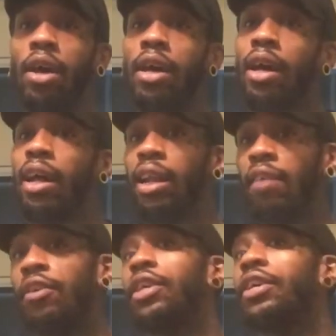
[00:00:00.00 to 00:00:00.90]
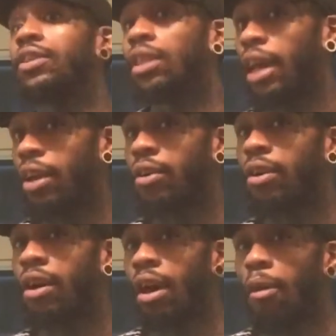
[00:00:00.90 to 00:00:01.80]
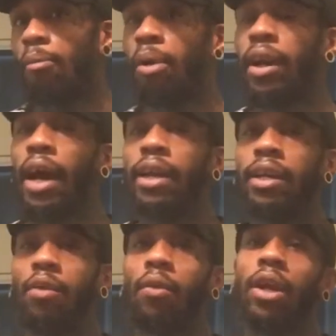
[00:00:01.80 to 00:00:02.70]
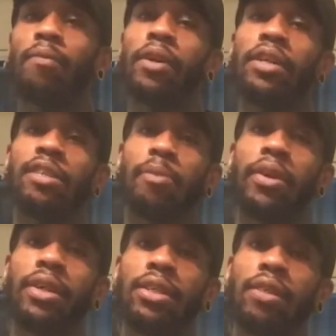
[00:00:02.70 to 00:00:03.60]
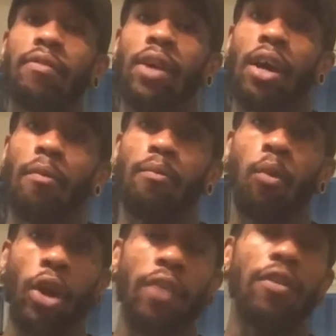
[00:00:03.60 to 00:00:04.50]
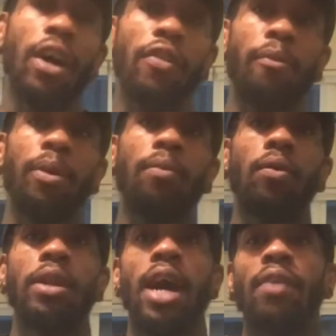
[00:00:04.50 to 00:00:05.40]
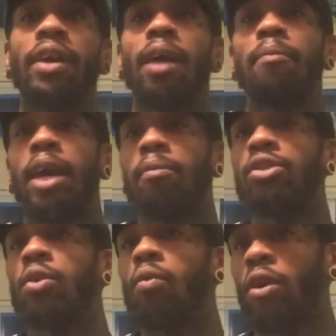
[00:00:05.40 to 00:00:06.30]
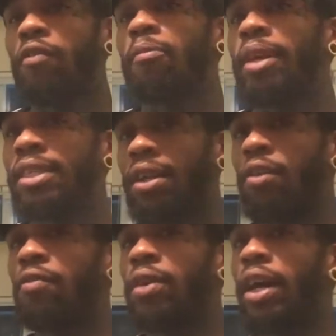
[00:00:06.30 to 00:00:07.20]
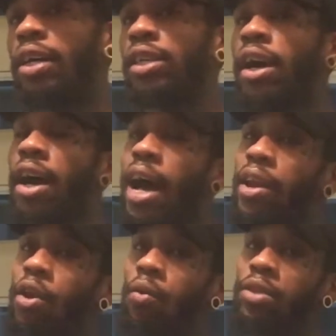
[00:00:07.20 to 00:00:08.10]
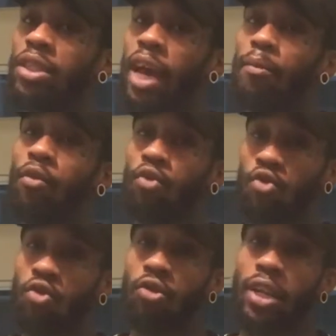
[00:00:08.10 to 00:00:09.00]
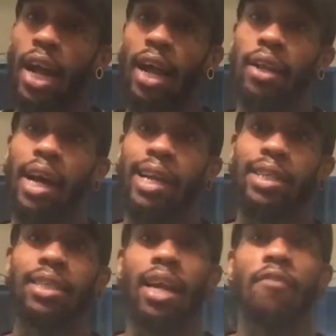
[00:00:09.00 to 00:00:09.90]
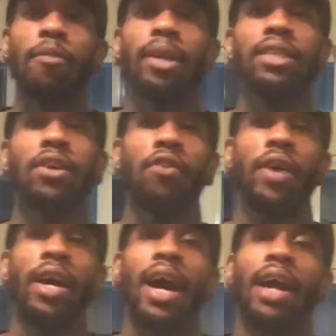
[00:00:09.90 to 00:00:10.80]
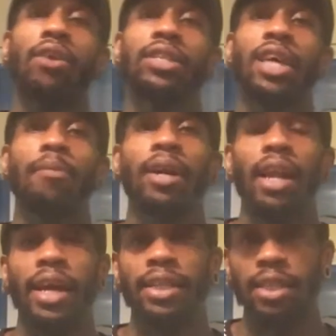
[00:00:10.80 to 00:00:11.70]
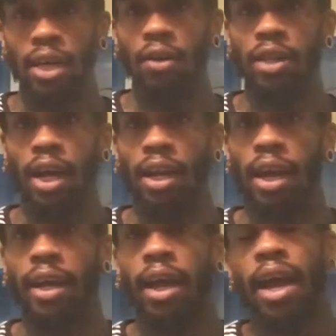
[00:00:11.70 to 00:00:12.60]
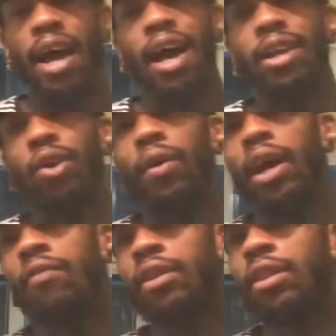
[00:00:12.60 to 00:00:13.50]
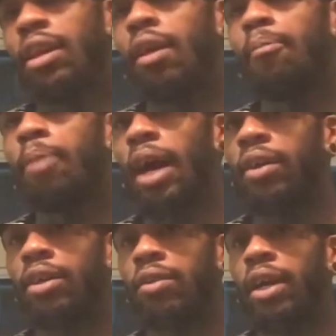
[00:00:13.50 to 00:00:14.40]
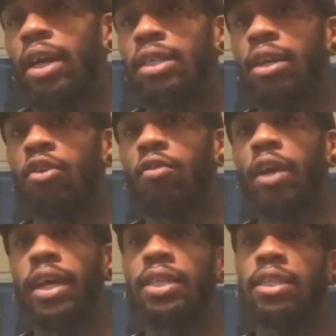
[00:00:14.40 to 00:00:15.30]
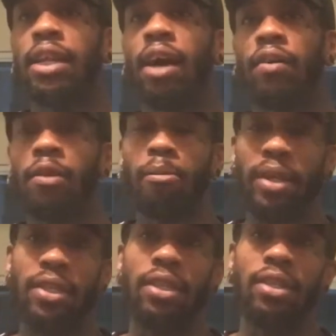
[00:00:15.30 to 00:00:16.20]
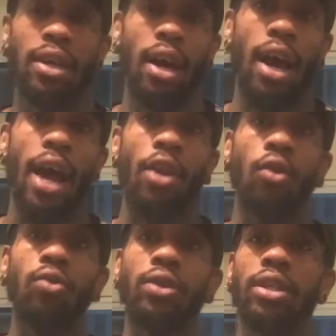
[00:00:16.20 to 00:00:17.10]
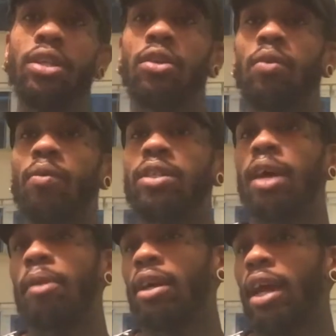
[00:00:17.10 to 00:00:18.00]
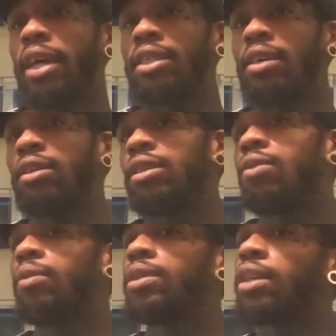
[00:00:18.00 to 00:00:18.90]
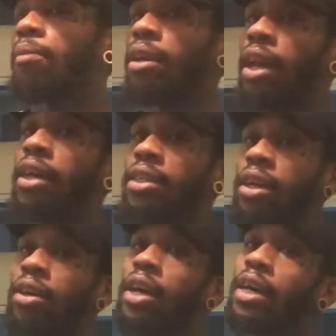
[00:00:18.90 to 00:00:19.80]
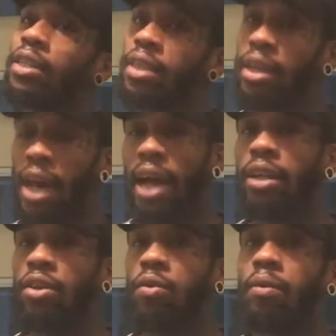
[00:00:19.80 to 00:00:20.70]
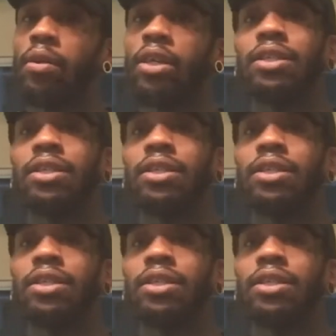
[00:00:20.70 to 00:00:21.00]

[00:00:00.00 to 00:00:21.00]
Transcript: 11 years later, but I did work up the experience of working for other people. Now that I'm able to work for myself, you guys, I know what the type of rules that I like to set out for myself. I know the type of clientele that I like. I know everything about it, you guys. I know the ins and outs of the business. I know who to deal with, what type of clientele to deal with, what type of clientele to not deal with, because